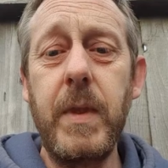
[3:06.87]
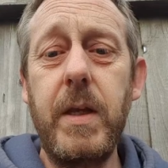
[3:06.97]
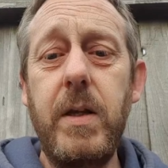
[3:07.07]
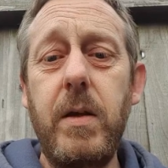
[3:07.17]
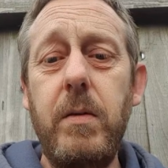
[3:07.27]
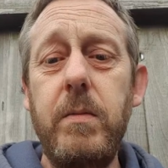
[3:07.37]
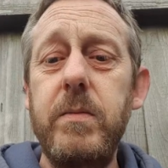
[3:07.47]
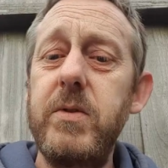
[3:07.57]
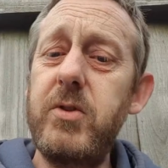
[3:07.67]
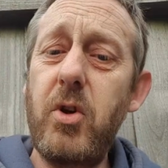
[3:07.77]
You know,
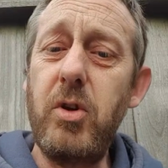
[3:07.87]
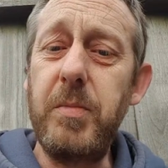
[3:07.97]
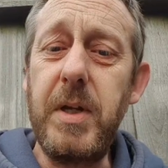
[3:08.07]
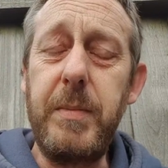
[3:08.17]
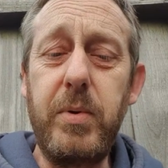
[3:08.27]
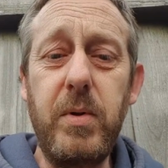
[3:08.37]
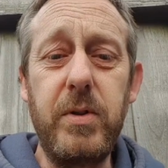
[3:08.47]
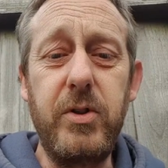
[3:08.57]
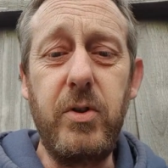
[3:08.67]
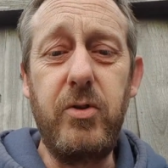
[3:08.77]
certain people on
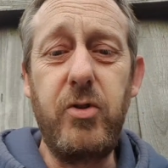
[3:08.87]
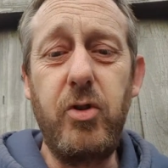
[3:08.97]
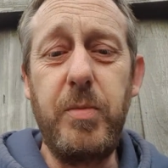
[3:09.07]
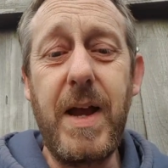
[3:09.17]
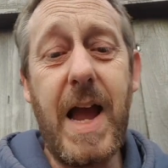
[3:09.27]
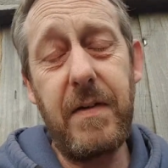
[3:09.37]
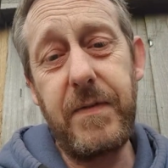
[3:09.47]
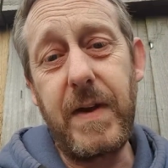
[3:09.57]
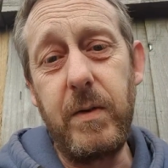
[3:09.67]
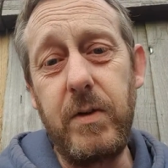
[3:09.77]
YouTube have
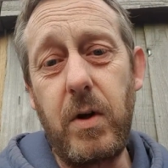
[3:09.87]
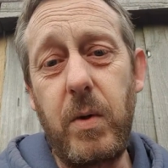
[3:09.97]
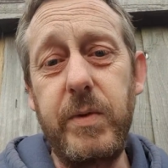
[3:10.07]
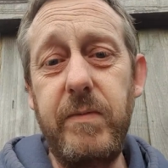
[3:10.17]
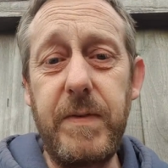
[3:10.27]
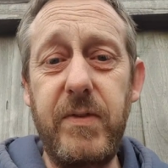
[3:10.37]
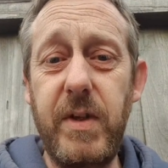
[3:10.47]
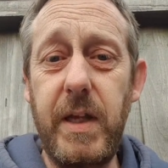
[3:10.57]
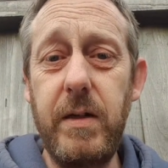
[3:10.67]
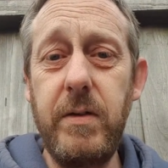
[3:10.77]
found gold in rivers in
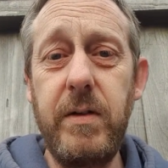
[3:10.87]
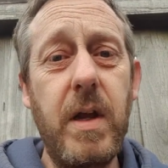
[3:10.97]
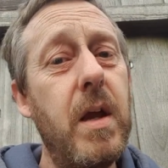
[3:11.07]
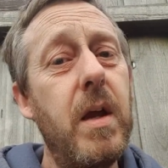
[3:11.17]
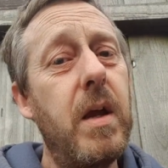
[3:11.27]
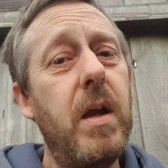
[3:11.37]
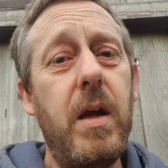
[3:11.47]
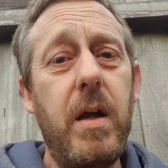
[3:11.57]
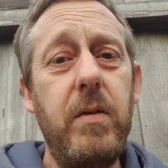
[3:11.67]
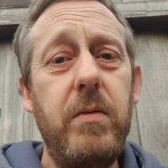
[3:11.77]
England,
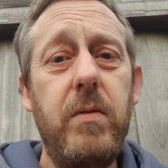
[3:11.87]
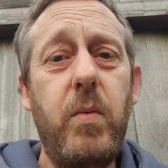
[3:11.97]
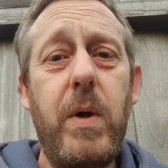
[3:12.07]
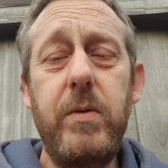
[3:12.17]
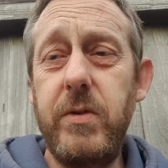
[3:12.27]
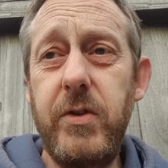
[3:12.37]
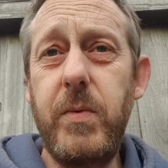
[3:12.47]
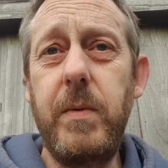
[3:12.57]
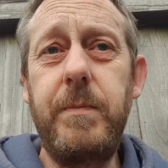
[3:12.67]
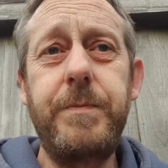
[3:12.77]
and well done to
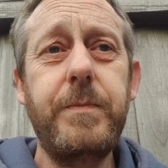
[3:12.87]
them.